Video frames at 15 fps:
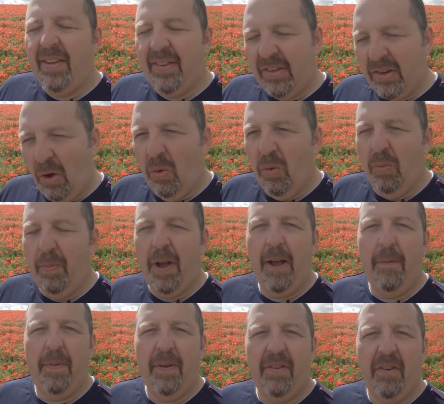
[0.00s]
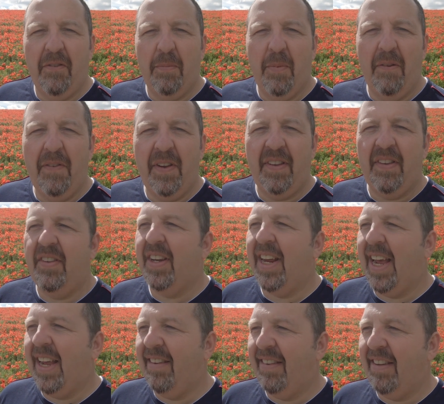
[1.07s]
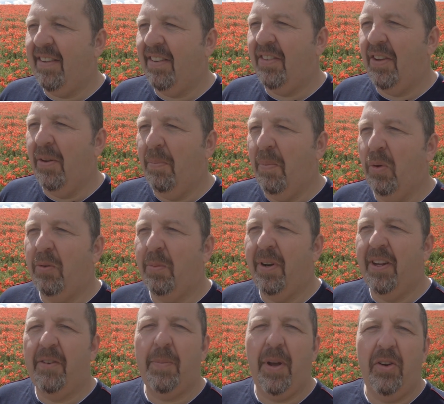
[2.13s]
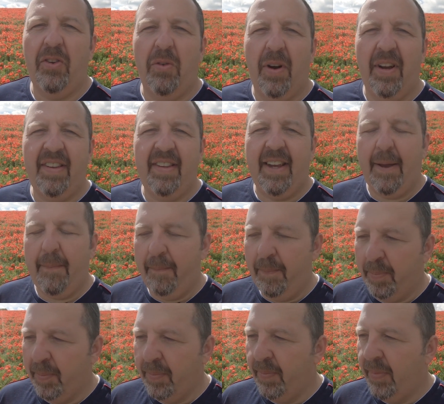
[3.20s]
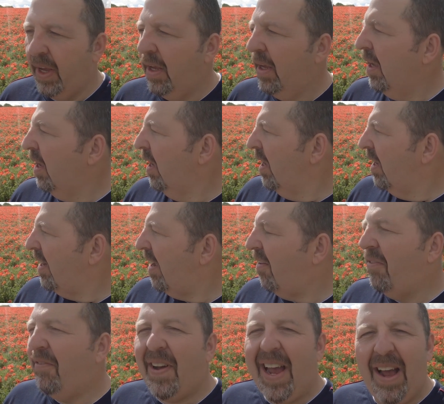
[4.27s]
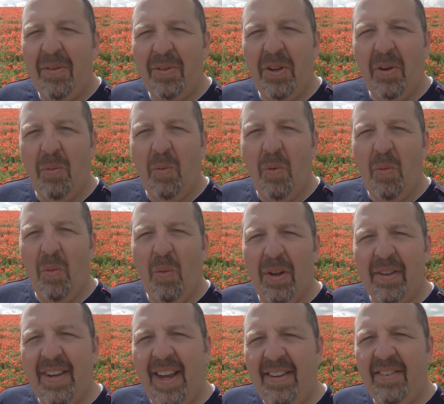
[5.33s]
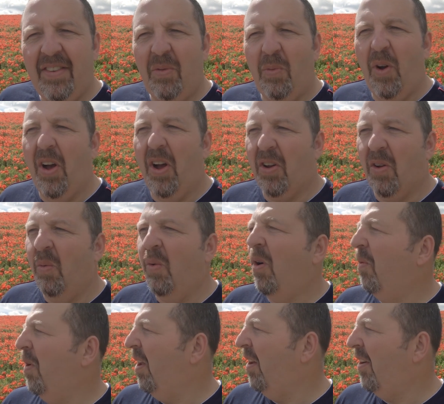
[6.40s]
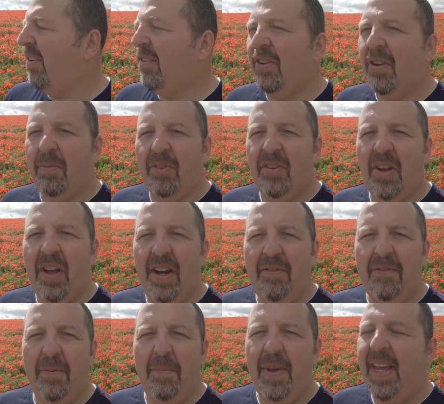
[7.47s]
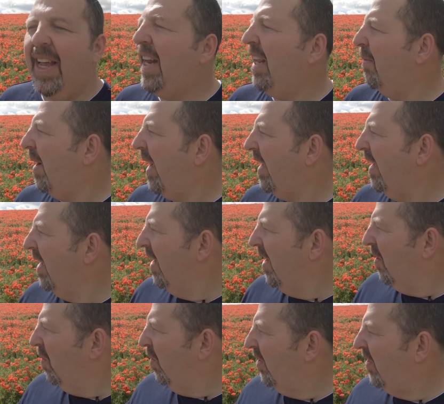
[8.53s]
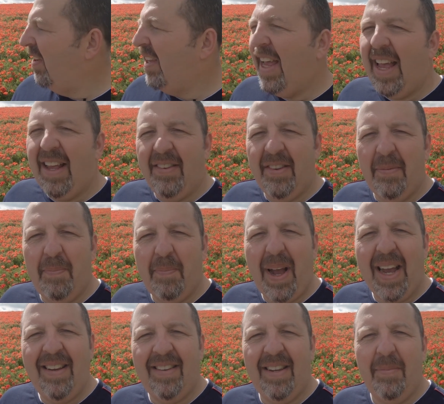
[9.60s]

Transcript: sole purpose of my visit today is this multiple exposure ICM. Now, I found that what tends to work, or what worked last time, certainly for me anyway, was to get some base